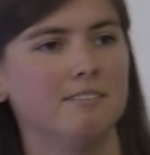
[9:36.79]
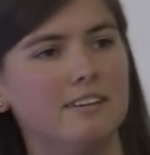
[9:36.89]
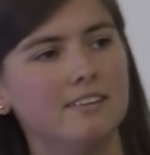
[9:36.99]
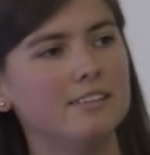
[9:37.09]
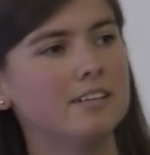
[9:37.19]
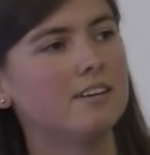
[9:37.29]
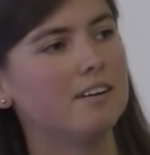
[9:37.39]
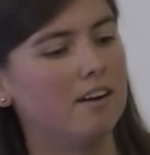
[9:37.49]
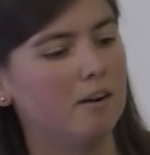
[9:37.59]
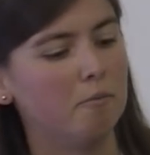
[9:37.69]
Learning
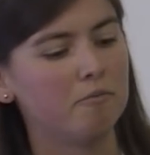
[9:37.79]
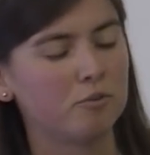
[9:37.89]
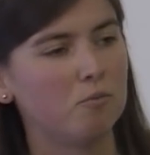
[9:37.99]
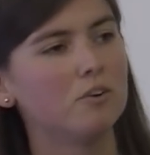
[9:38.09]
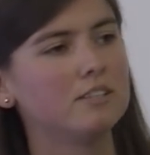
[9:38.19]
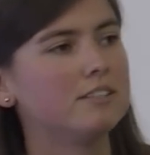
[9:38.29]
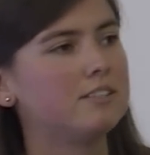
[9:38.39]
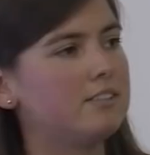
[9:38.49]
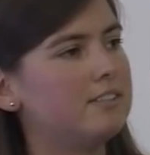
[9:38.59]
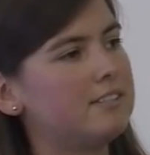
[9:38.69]
through watching
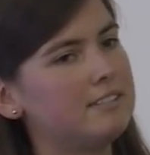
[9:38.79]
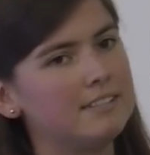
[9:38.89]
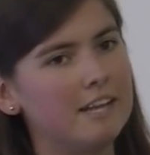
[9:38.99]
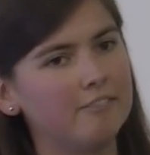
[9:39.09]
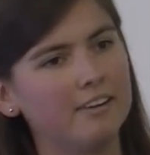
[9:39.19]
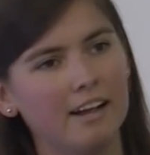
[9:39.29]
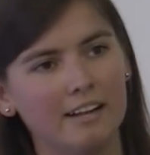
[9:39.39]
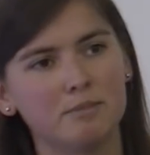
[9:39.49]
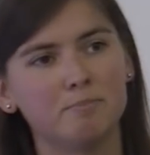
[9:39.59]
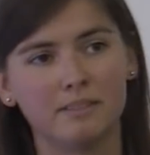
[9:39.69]
series is nothing
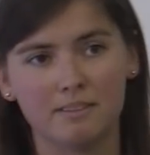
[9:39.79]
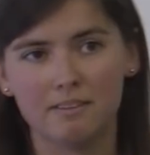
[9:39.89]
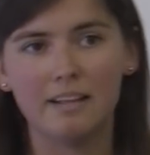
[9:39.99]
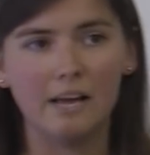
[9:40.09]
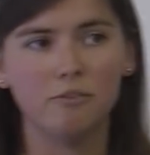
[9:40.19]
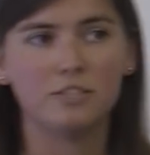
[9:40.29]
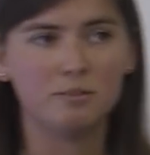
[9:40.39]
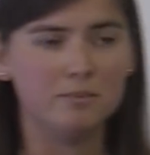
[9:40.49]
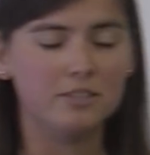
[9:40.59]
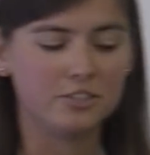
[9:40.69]
else but language
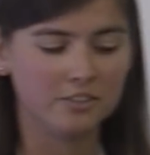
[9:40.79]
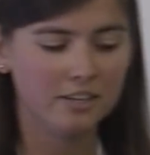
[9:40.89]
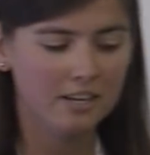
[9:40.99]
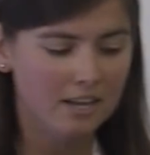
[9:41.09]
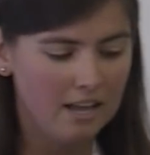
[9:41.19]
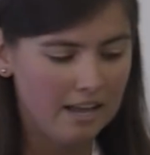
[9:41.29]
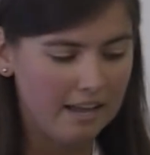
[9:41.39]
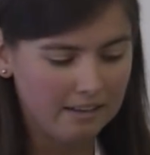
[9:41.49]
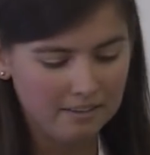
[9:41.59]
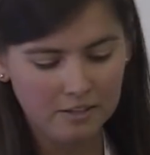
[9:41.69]
immersion,
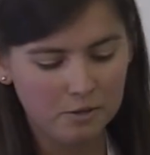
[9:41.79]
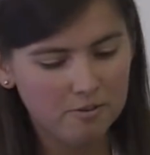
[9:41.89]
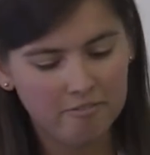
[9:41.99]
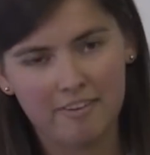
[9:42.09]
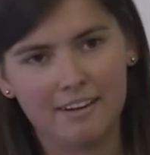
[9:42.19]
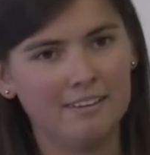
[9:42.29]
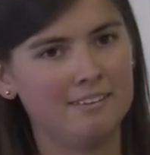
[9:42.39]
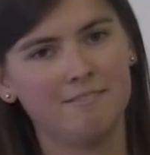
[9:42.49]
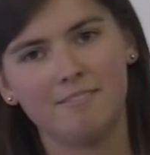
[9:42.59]
and you will find